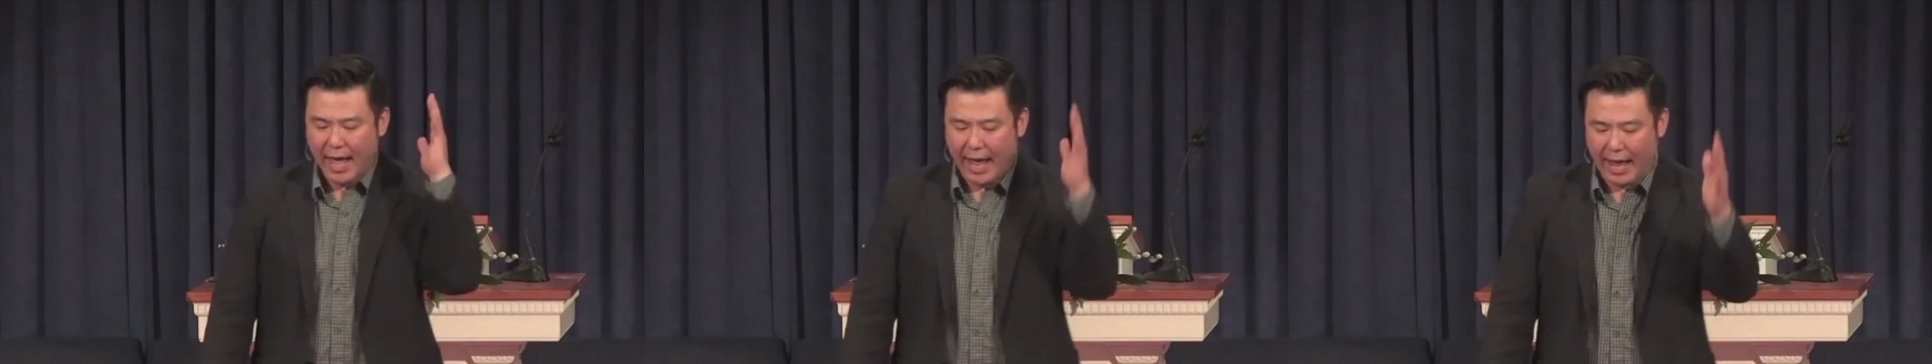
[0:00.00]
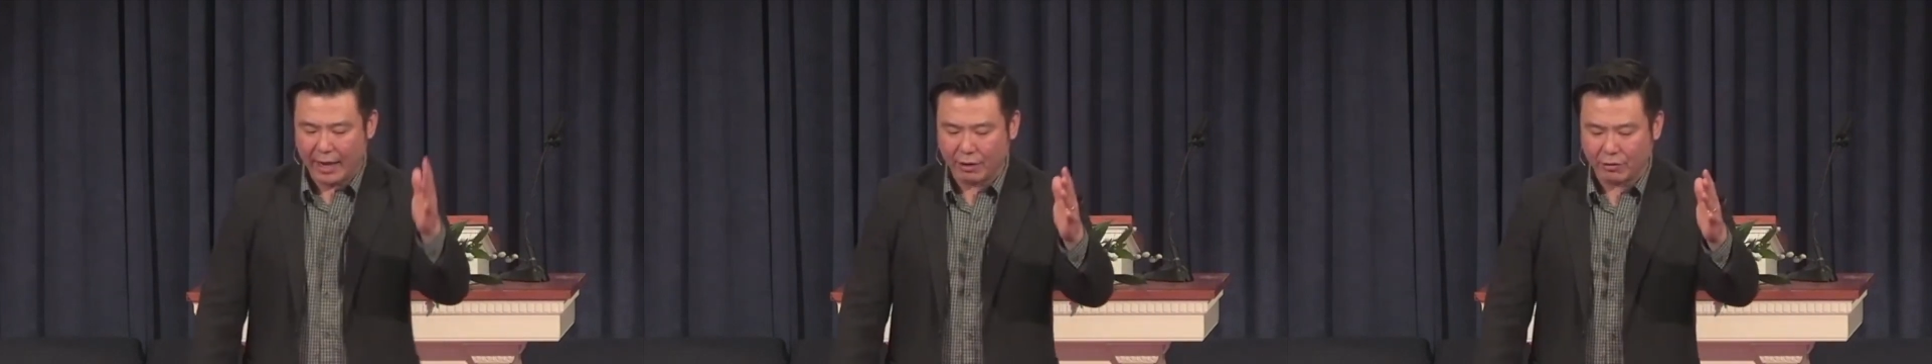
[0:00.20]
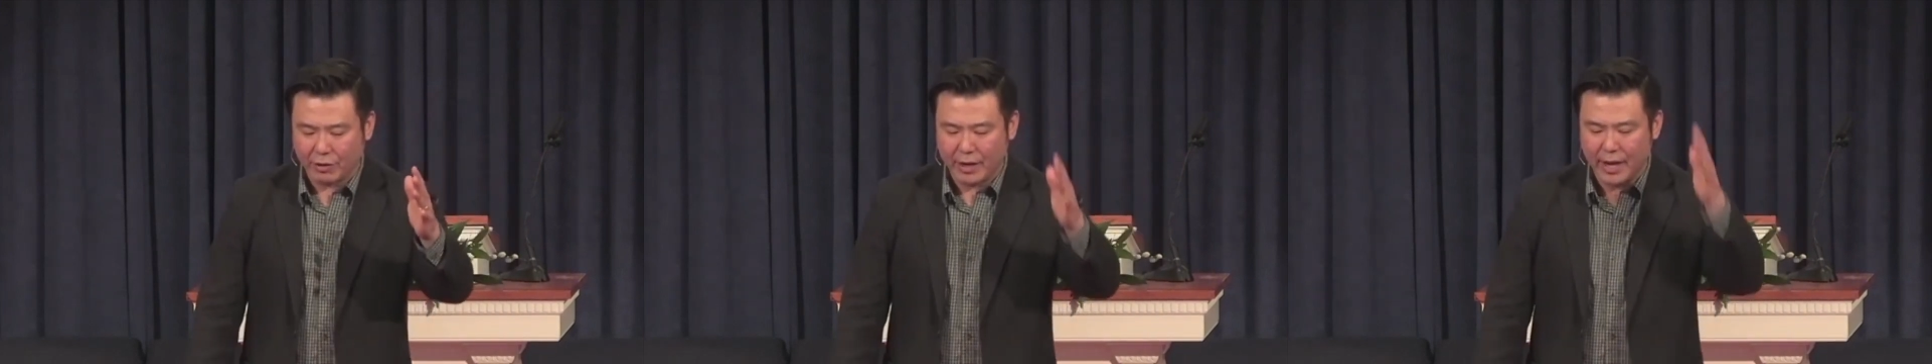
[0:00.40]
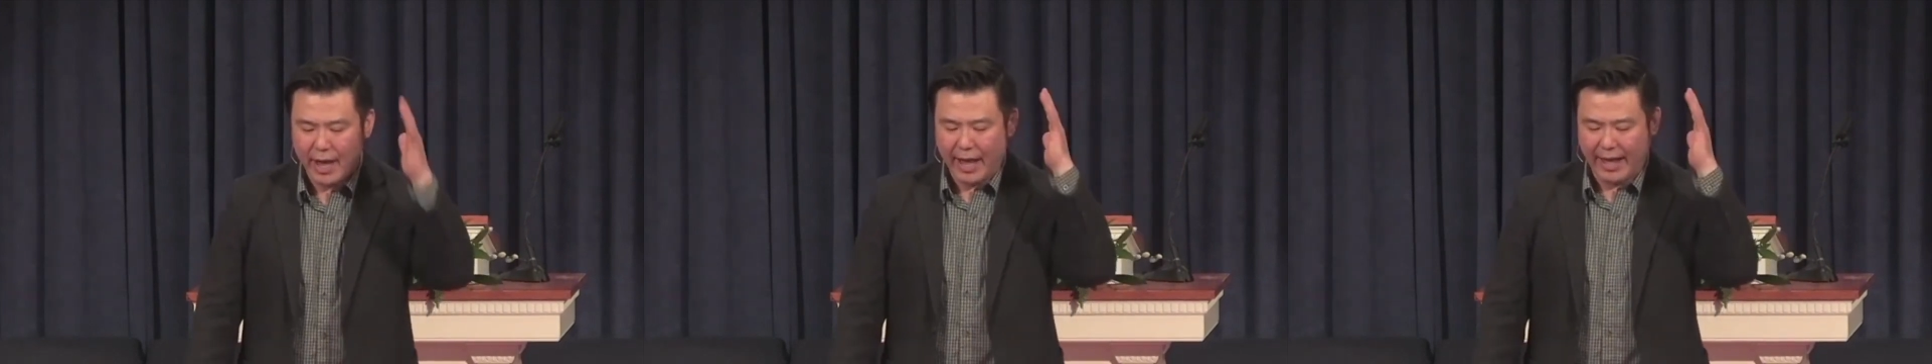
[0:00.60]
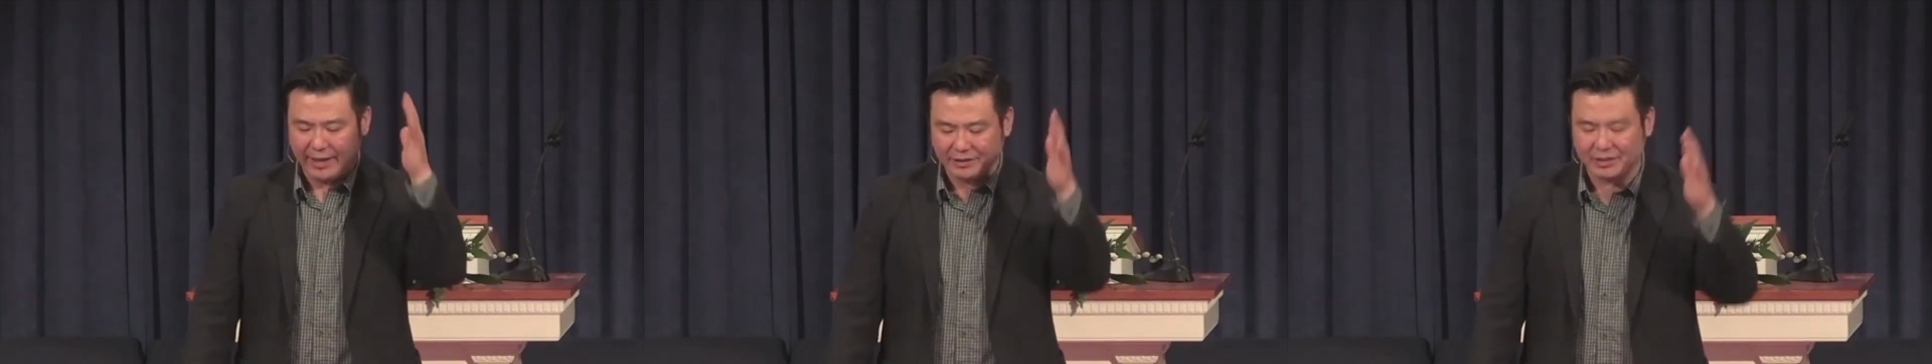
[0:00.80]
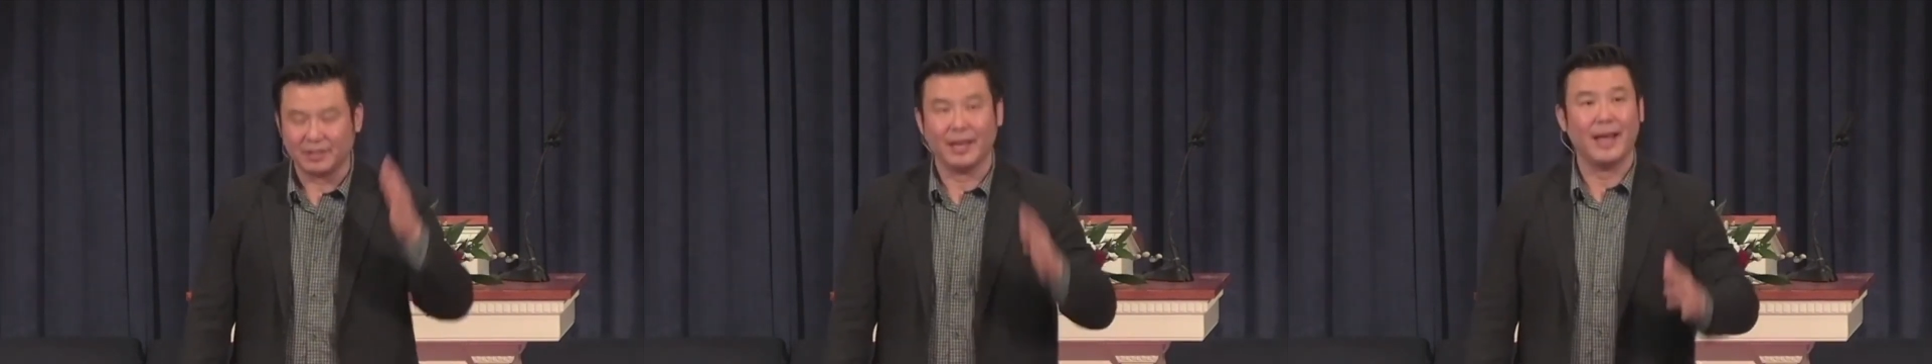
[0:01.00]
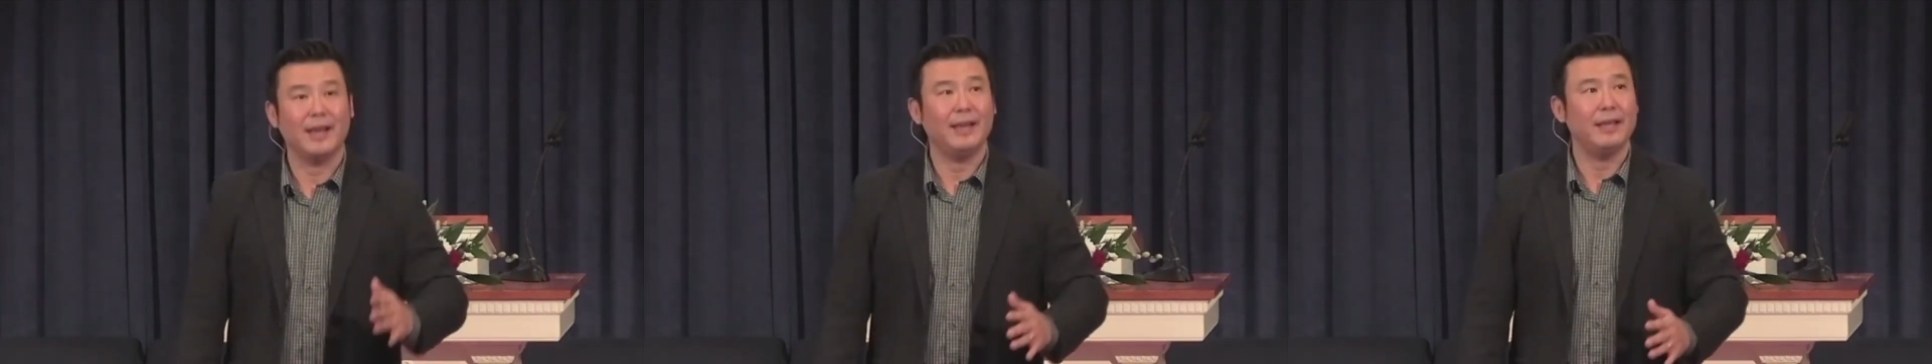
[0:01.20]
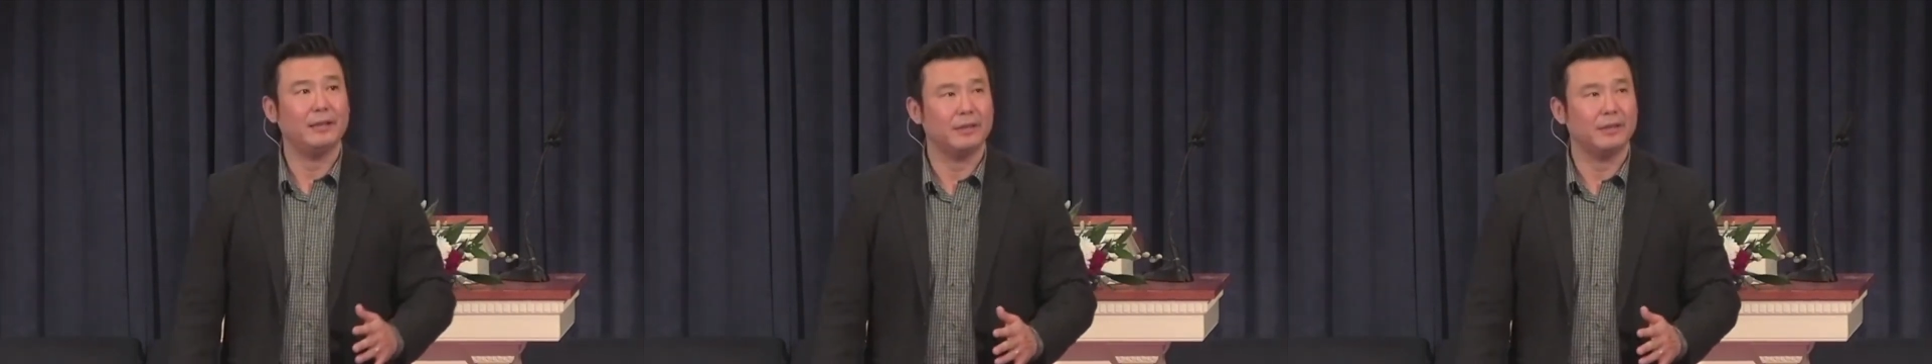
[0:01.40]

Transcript: angry, and slightly